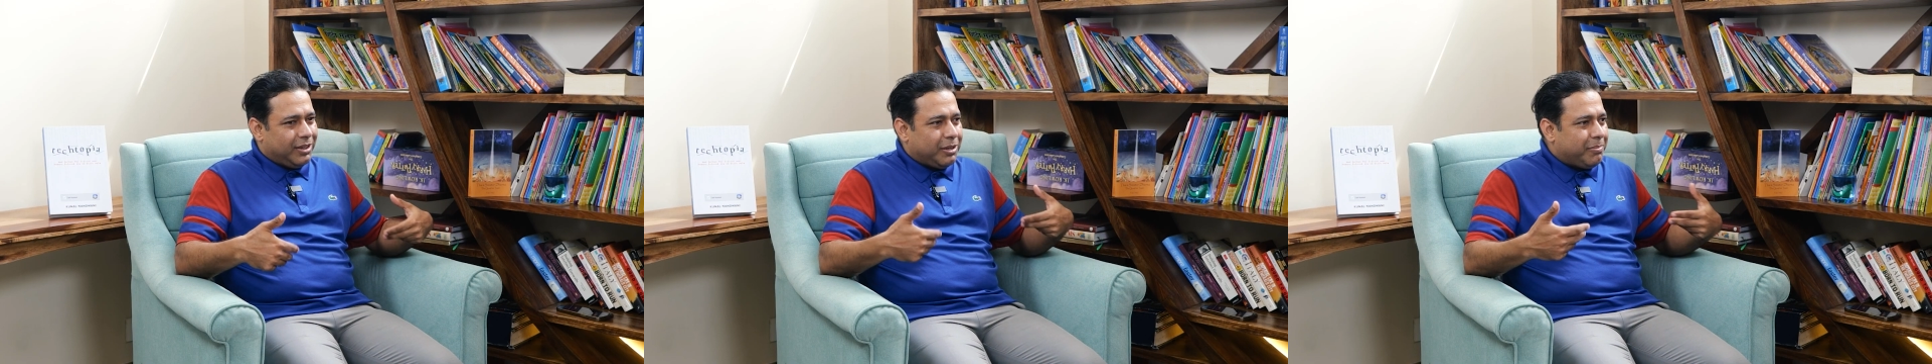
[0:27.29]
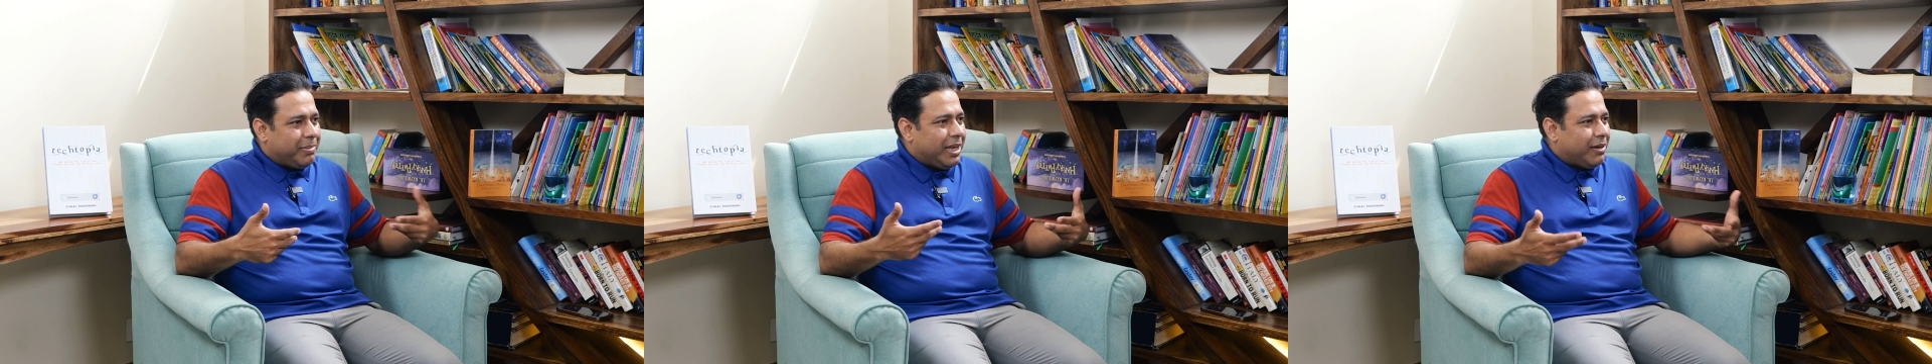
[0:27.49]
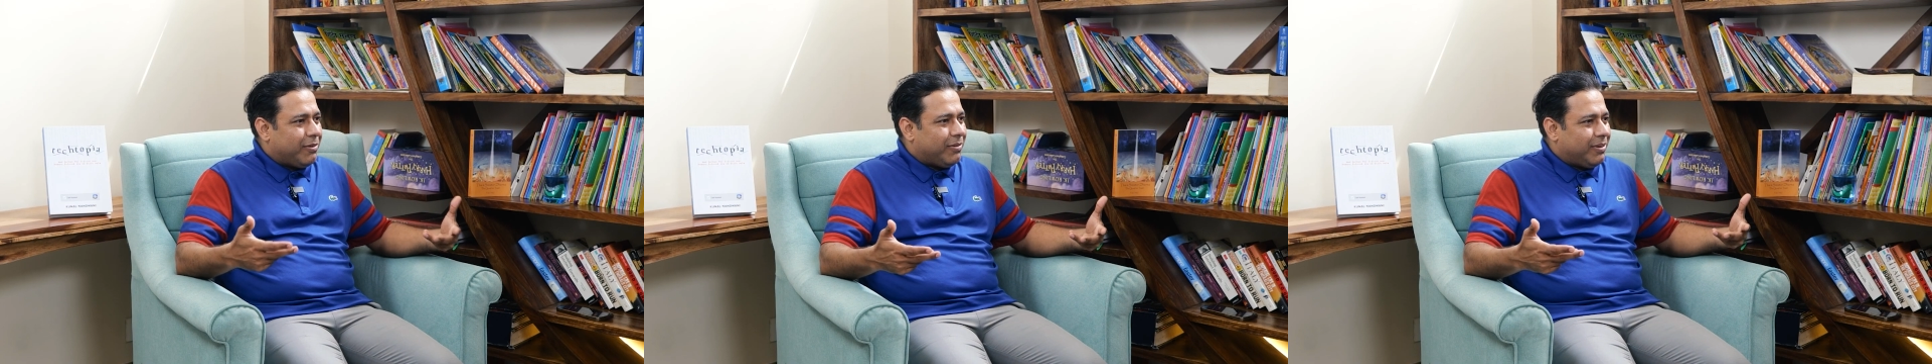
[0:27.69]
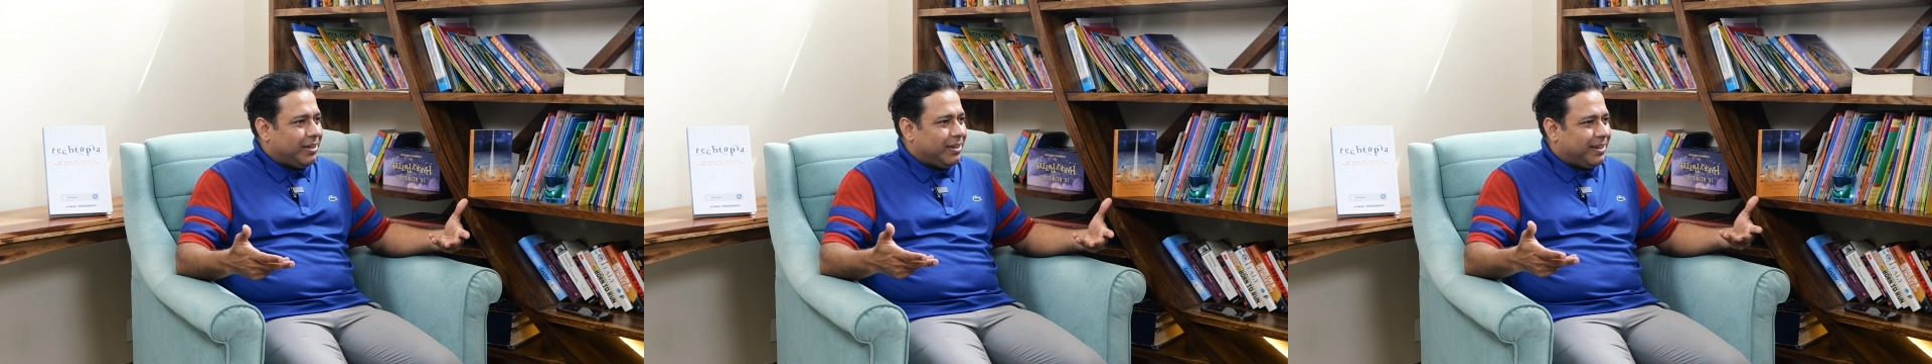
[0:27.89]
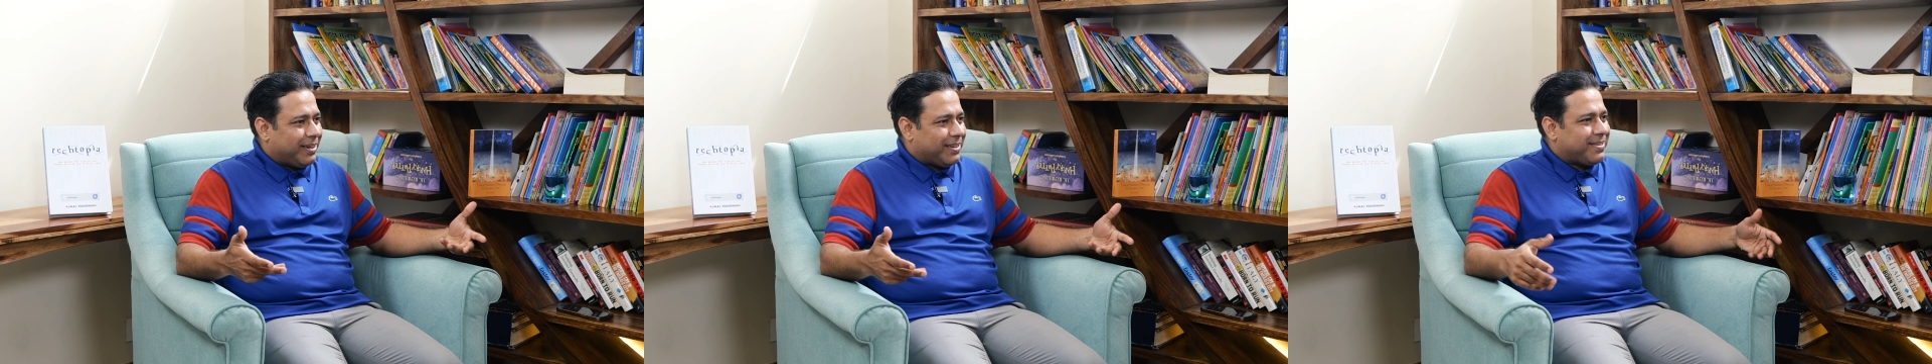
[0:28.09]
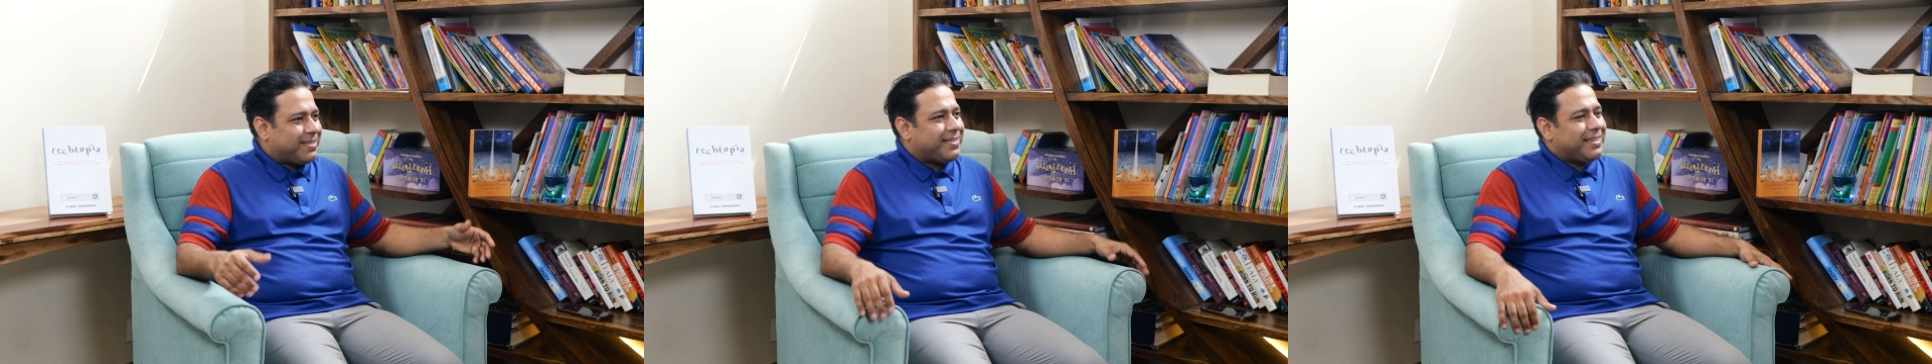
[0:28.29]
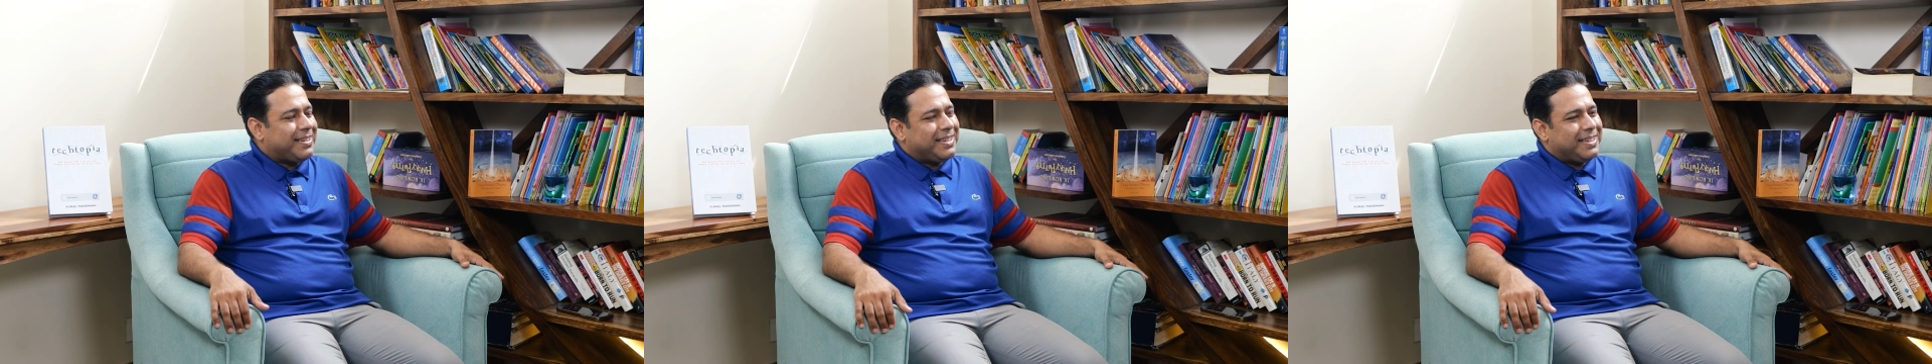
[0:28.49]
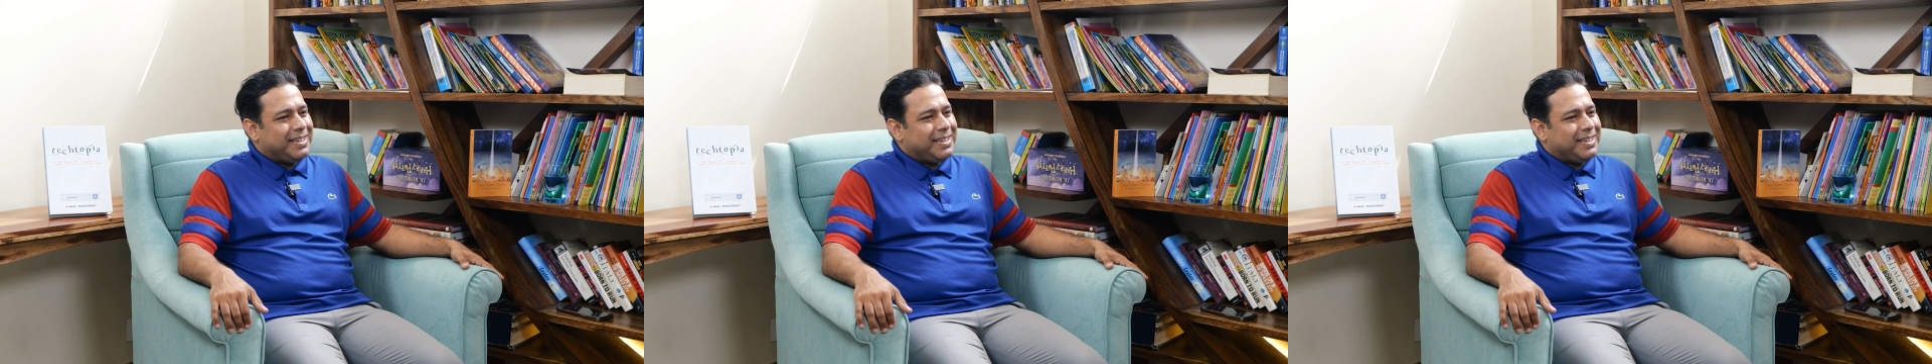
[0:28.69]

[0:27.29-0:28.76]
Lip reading: the being does.